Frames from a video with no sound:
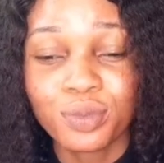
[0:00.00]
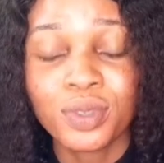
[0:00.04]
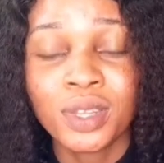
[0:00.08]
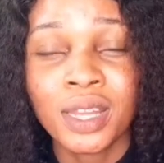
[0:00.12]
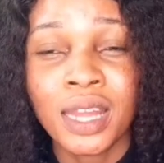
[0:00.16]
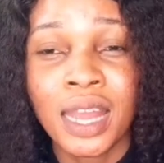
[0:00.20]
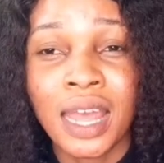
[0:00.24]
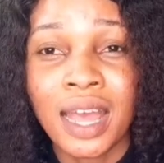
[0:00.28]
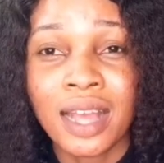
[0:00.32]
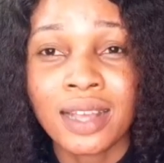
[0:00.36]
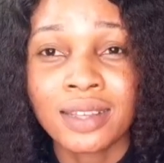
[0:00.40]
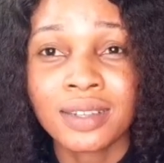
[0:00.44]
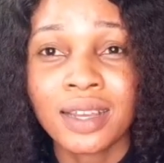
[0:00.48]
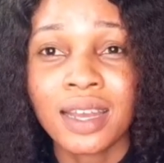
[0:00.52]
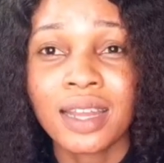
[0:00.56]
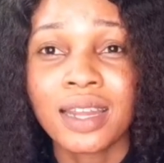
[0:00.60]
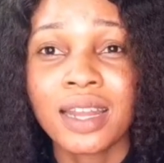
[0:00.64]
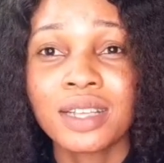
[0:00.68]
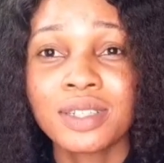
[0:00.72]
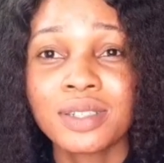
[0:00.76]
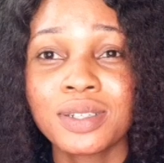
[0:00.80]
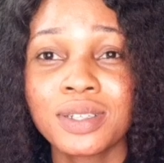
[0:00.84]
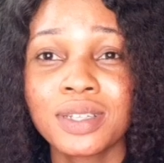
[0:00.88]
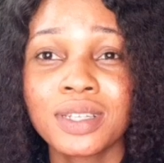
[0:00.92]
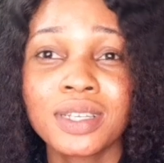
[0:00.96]
that can
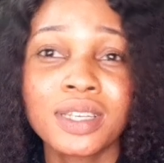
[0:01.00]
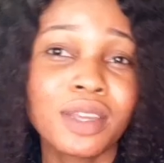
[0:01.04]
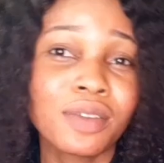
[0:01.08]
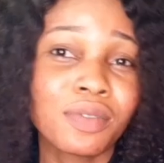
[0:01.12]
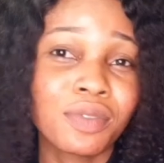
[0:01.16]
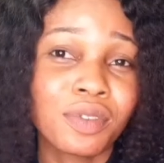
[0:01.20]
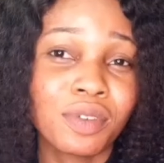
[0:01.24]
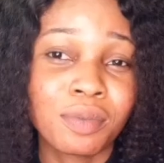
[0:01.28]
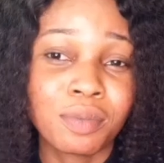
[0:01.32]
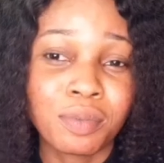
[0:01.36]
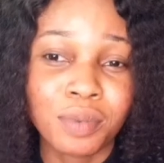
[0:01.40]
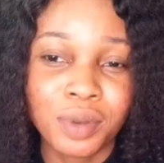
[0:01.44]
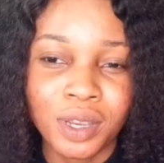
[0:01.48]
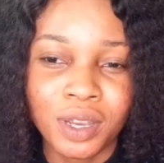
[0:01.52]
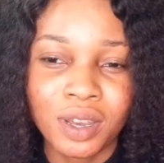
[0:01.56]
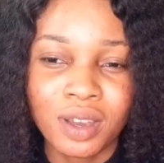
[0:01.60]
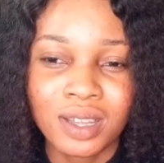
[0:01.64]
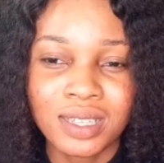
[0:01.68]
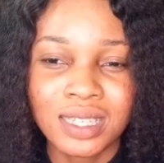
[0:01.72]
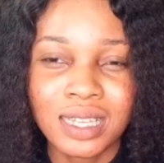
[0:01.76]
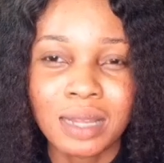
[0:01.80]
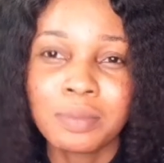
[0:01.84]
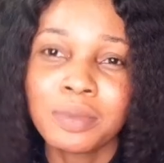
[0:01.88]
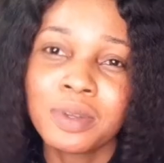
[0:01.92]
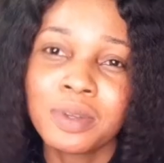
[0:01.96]
actually give you
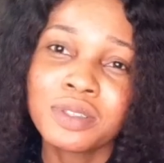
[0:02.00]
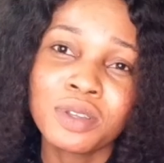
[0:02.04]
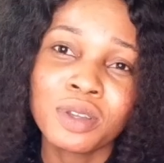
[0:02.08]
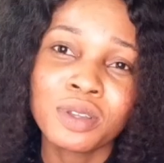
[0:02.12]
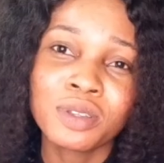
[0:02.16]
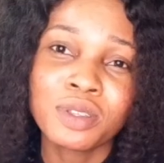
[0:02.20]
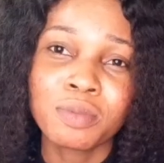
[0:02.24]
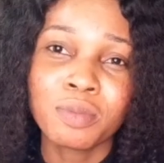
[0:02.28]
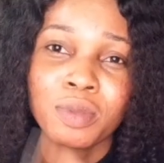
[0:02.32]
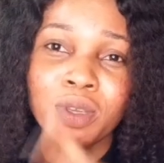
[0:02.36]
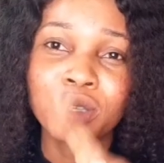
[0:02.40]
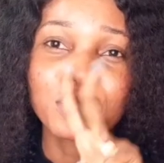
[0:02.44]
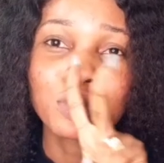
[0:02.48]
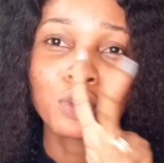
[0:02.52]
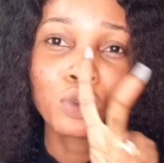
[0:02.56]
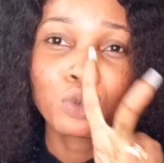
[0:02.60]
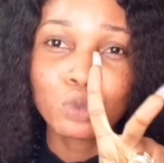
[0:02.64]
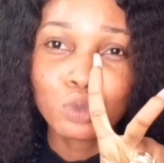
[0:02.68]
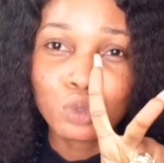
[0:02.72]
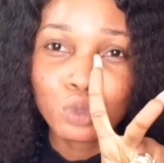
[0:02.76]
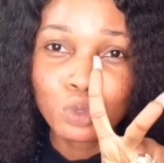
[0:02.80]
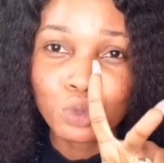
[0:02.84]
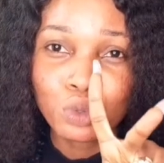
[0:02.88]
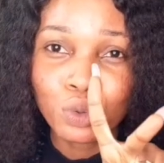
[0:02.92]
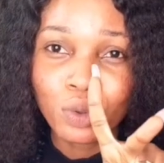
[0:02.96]
breakouts. I'm just going to mention
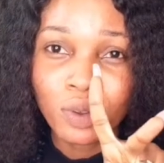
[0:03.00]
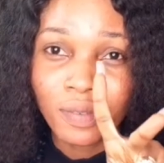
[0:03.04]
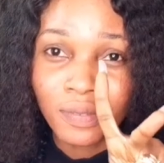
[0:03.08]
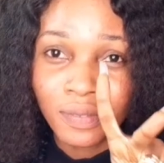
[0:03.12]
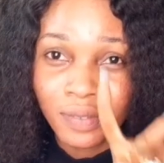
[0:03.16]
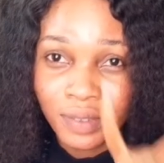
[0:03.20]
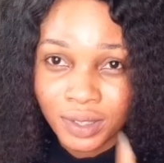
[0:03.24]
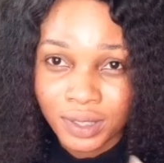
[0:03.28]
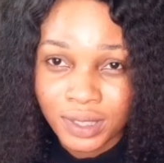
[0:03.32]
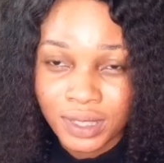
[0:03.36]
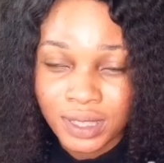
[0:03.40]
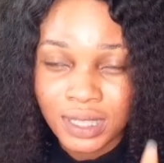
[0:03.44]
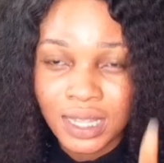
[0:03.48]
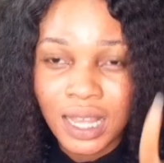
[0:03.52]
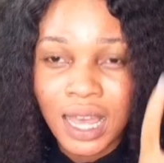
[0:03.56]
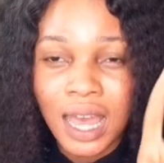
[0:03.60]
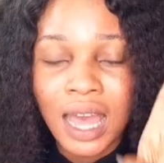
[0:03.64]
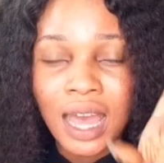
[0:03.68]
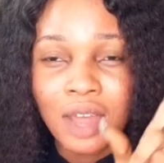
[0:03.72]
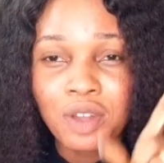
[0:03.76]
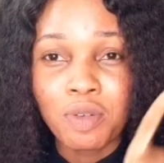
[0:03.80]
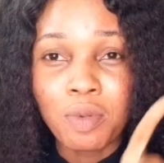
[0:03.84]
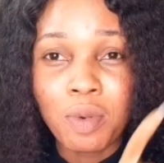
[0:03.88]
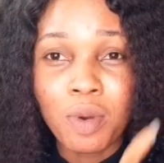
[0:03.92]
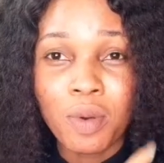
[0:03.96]
2 of it.
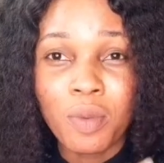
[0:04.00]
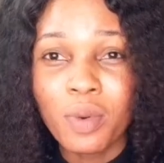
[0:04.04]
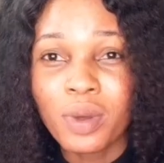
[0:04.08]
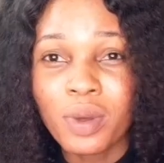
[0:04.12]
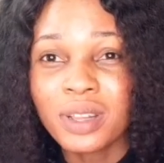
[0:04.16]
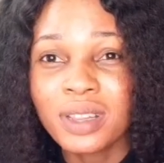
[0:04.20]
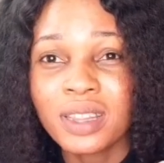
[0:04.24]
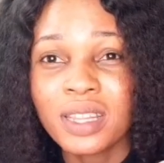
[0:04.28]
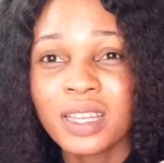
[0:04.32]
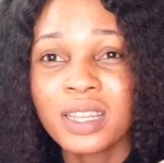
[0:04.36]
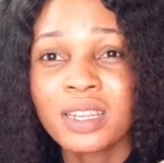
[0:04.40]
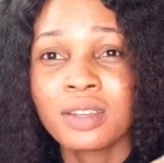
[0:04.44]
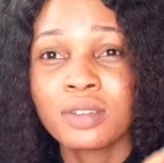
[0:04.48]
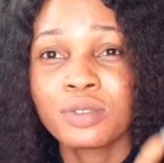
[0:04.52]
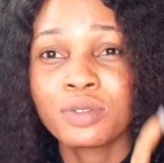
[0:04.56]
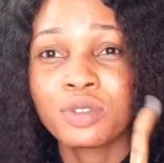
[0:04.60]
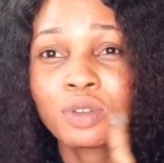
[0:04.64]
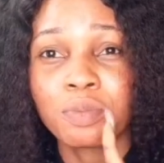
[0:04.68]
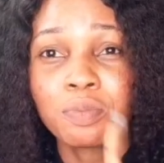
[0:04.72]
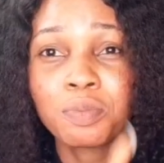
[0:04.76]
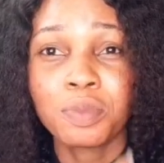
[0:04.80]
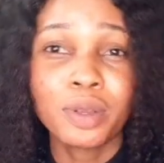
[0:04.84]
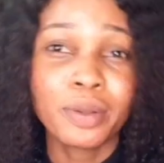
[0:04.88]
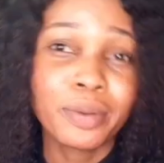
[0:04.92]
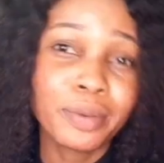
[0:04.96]
Number one thing is
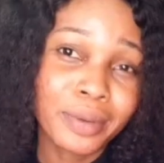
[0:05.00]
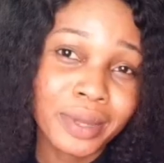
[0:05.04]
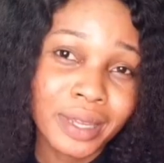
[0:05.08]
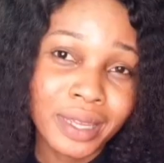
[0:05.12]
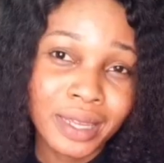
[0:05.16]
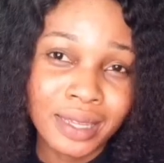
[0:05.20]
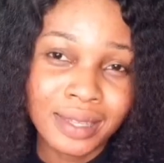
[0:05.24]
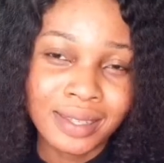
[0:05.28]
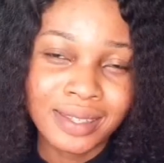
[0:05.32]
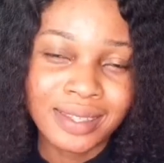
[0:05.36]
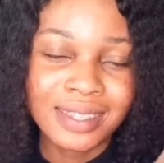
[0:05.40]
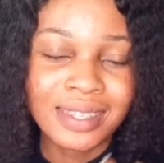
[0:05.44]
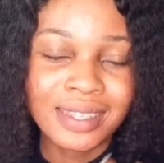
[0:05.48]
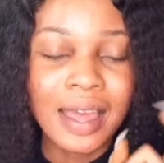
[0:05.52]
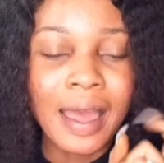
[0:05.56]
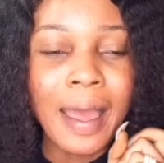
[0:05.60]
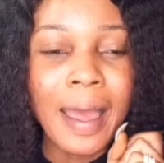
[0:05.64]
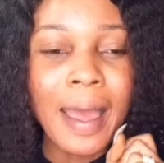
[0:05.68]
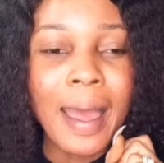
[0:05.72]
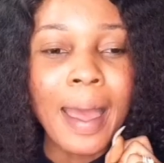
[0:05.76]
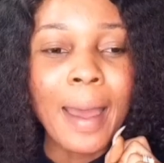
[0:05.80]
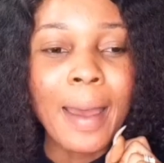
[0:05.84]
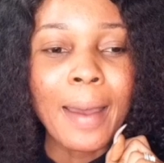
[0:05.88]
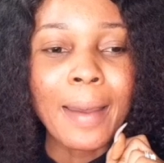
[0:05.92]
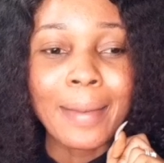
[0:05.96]
your pillowcase.
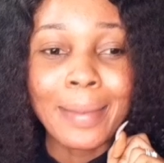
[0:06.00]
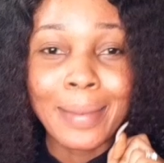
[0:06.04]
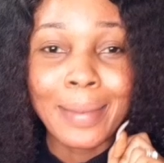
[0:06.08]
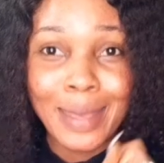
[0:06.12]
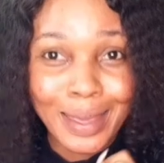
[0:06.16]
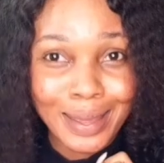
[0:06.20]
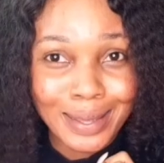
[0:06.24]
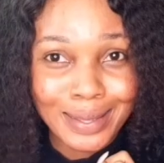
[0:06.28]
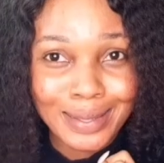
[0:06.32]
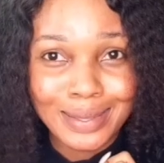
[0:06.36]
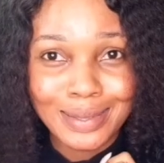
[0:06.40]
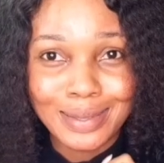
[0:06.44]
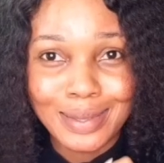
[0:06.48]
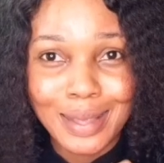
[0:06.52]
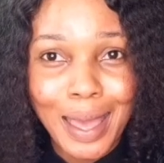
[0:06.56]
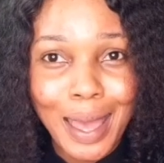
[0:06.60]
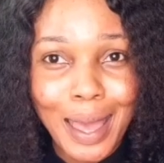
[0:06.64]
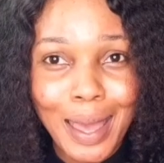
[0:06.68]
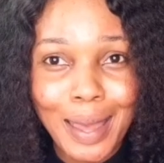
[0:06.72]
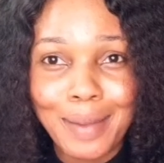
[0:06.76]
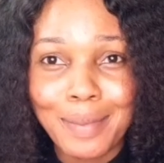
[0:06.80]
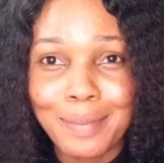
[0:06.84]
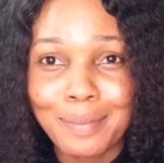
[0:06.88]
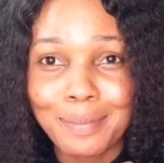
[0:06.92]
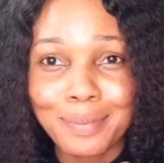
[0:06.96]
Yes,
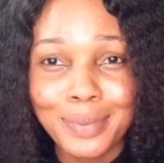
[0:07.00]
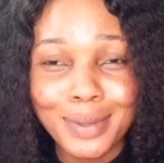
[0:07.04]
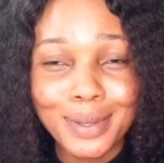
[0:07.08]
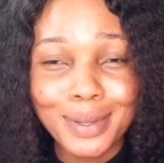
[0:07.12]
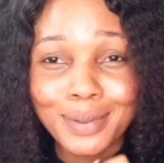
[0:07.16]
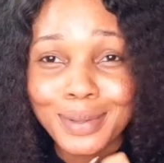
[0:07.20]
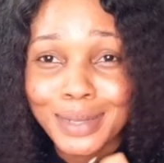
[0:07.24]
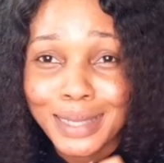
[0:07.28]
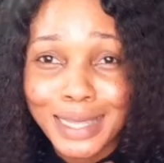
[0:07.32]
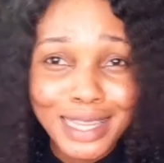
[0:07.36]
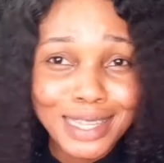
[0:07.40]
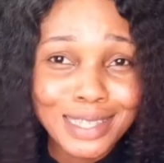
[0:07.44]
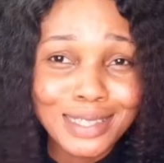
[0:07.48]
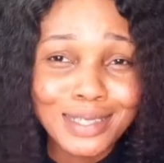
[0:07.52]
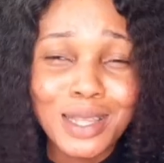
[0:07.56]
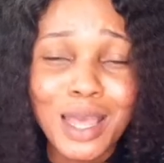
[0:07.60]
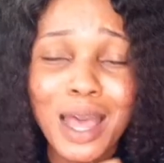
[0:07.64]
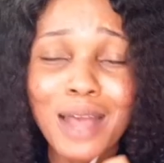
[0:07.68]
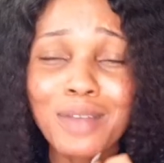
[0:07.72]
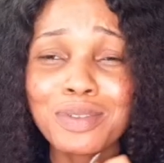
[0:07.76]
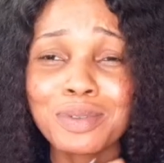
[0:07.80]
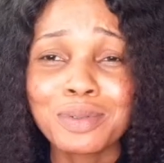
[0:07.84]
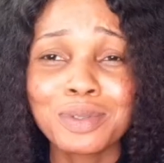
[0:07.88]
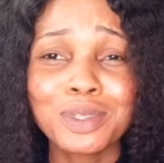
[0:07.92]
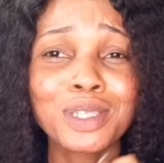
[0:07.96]
pillowcase.
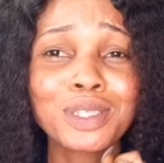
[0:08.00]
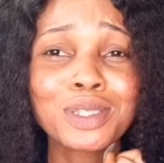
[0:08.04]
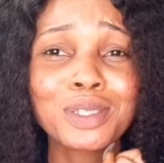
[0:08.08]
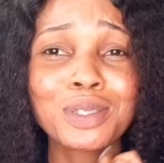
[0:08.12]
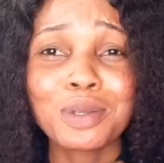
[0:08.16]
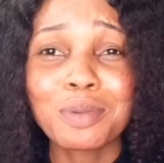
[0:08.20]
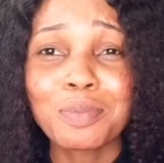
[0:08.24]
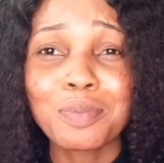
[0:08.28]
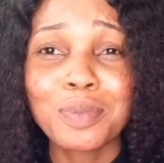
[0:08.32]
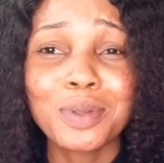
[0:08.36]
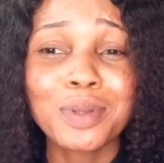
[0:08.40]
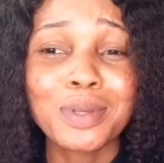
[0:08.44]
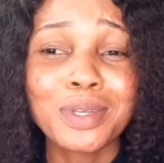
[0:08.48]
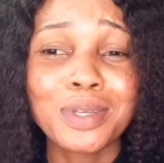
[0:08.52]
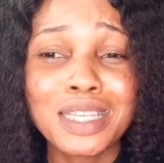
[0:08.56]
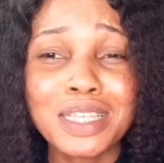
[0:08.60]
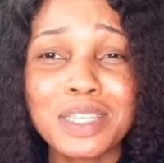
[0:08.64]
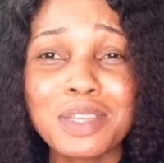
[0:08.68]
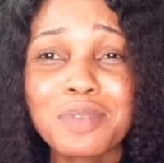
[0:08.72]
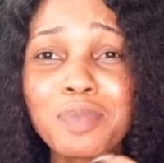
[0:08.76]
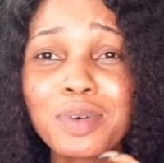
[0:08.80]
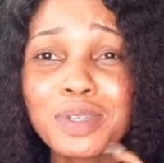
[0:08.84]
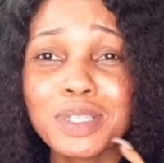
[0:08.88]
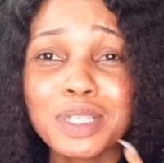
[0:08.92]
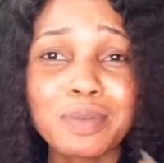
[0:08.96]
You have to change your pillowcase.
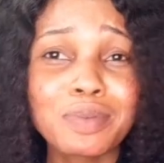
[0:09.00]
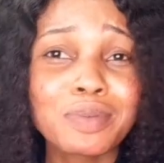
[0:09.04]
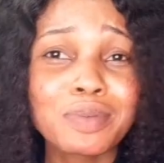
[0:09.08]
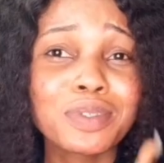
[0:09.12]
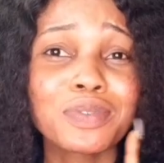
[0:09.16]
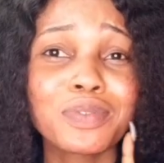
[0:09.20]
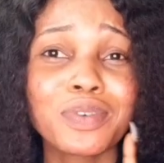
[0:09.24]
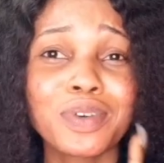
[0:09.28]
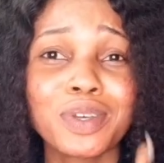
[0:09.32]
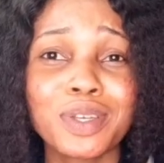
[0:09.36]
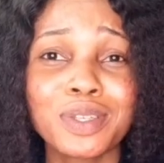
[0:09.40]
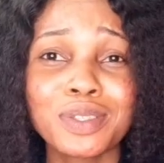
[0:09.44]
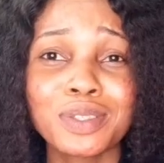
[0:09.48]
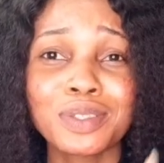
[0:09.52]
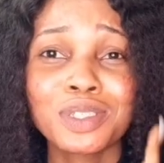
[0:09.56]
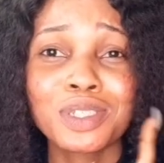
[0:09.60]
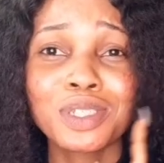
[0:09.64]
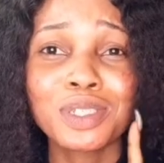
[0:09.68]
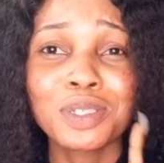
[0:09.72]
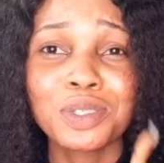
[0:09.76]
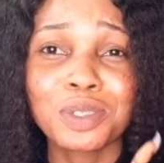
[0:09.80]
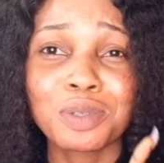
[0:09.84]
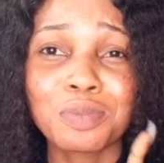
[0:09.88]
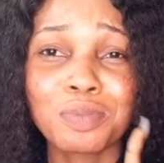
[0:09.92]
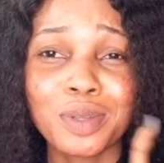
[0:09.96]
It's possible for you to
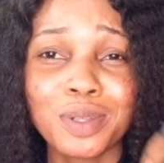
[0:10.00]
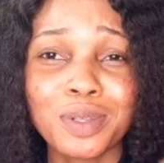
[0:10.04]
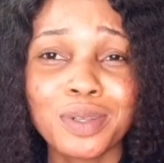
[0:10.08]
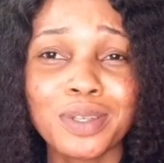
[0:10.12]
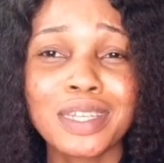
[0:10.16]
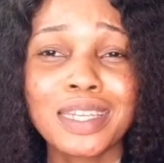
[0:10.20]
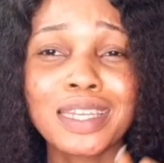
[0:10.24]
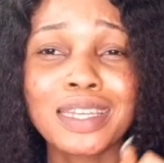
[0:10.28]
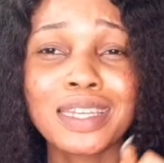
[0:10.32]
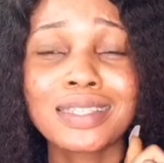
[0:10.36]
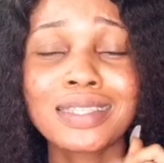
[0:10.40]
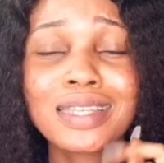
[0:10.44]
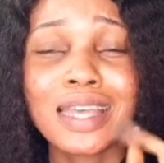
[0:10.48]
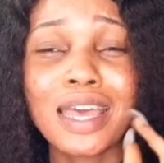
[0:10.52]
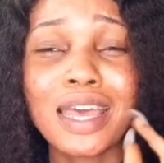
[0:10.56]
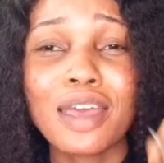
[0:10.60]
change your pillowcase